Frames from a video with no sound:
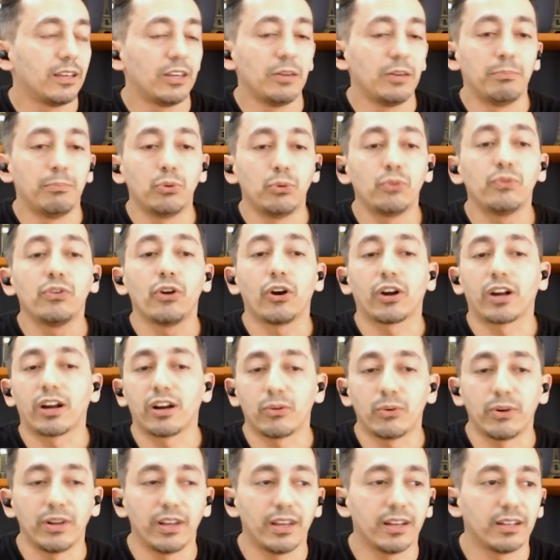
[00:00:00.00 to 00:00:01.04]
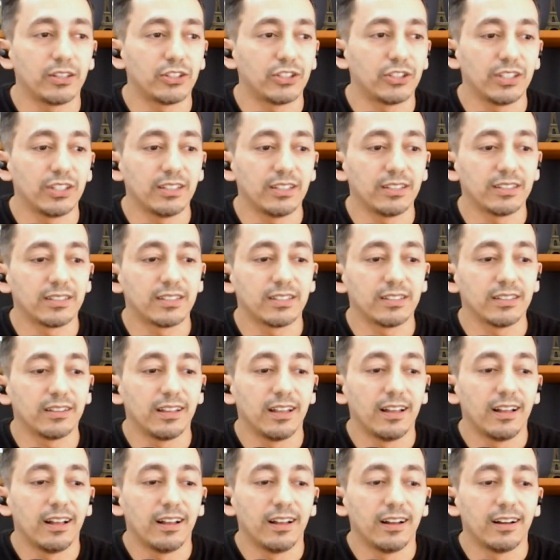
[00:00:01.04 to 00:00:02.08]
improve your career. She's
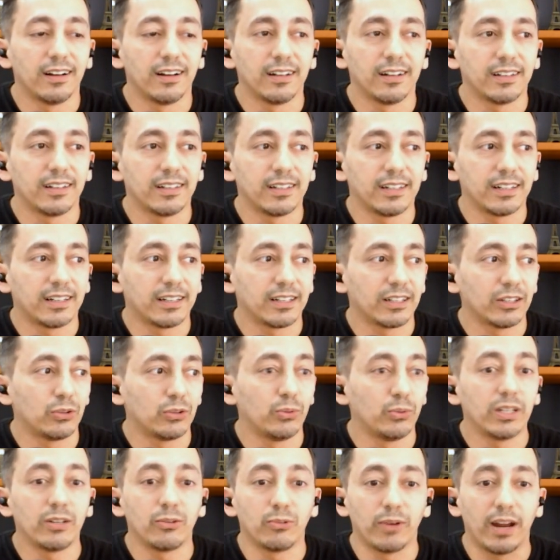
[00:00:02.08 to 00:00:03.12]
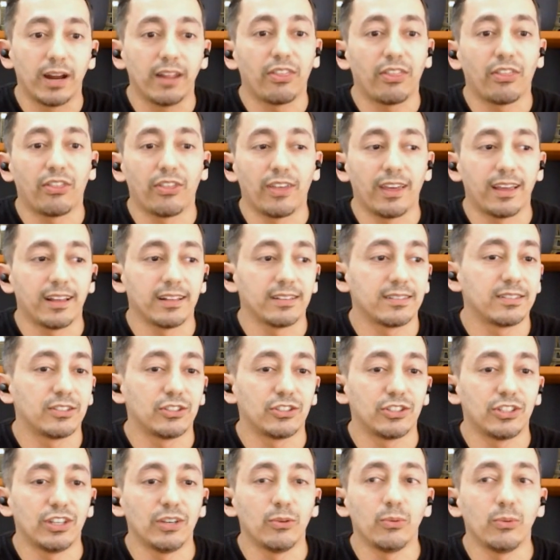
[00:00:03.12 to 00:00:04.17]
doing great things.
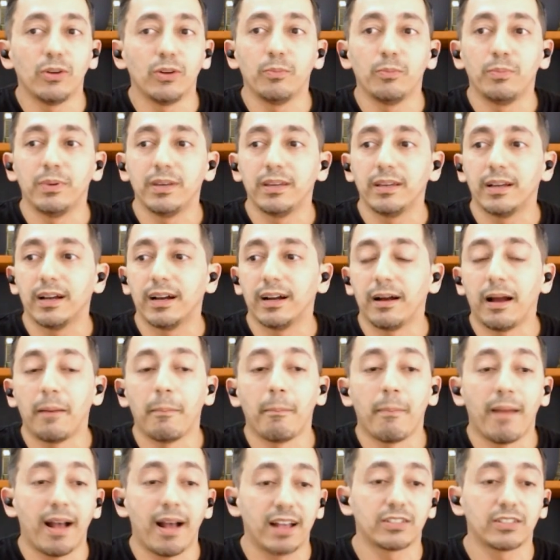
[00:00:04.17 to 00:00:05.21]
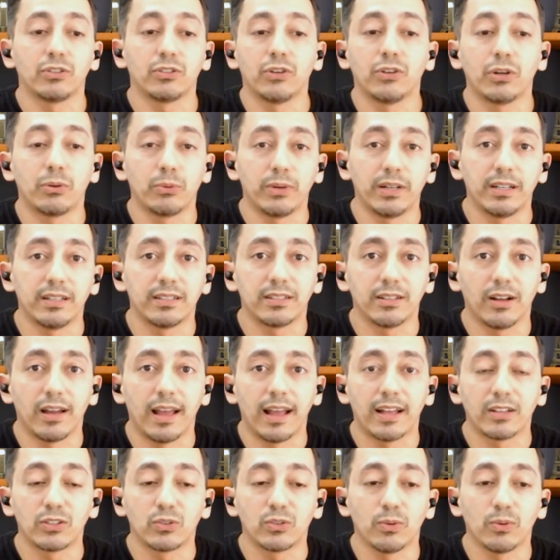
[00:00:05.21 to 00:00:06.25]
She will be a master degrees
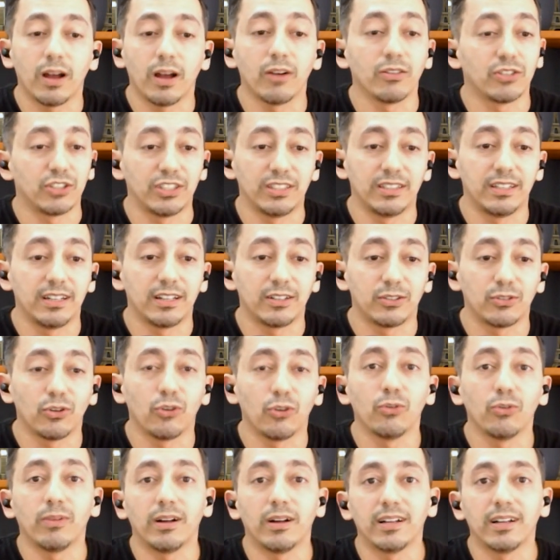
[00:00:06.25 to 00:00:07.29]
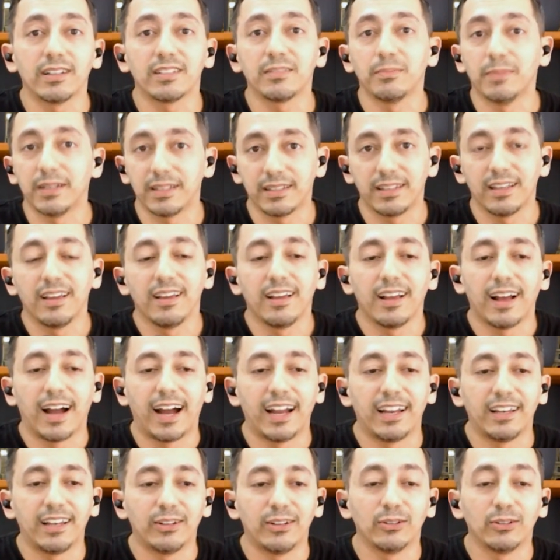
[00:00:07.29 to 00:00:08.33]
as well. She didn't told us, but
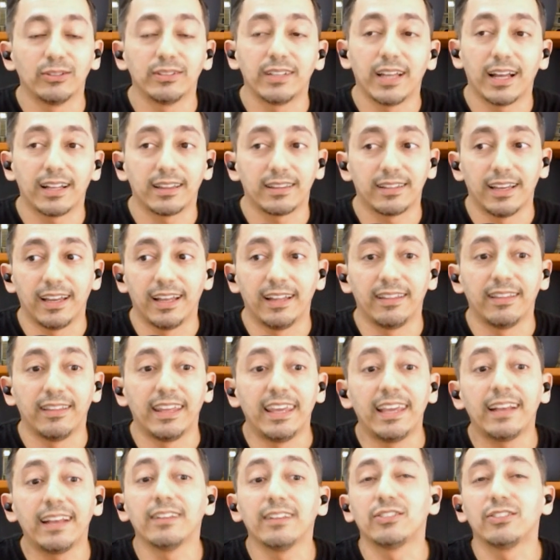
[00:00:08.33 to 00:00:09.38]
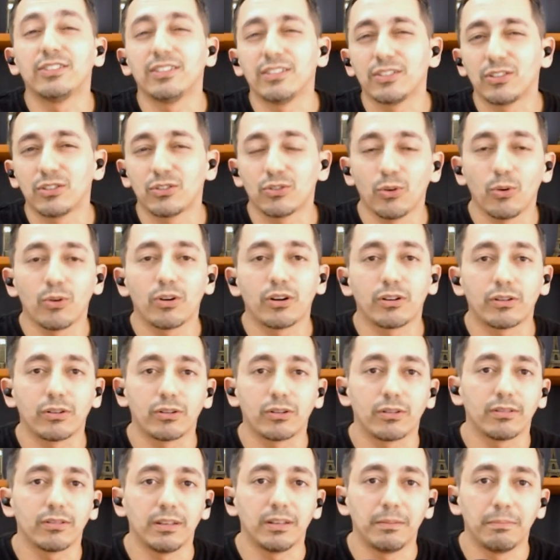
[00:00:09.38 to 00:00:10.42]
I know that. And English is so
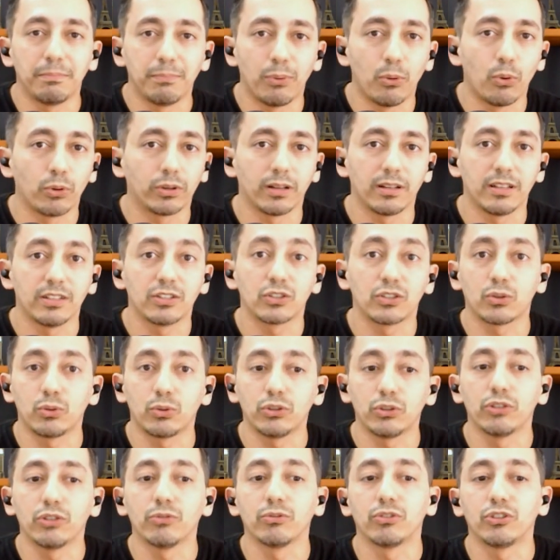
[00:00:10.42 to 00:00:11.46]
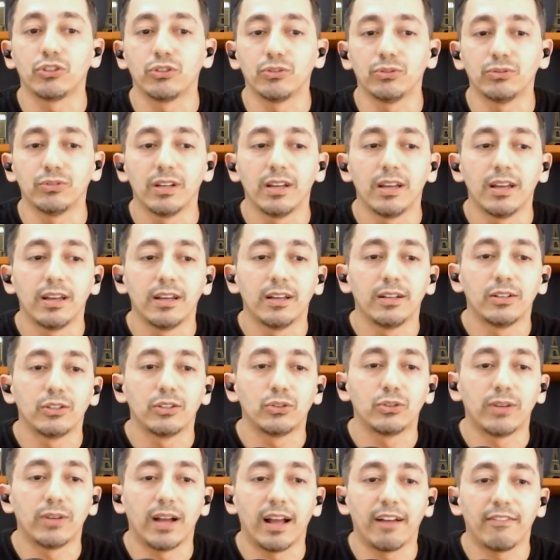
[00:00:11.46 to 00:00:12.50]
important. It's crucial
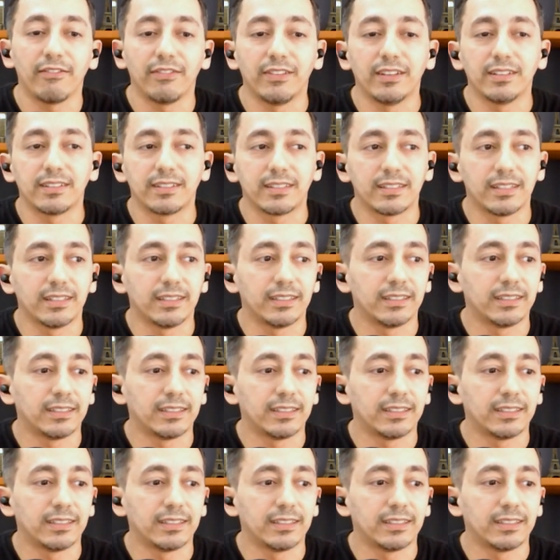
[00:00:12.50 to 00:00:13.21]
to have these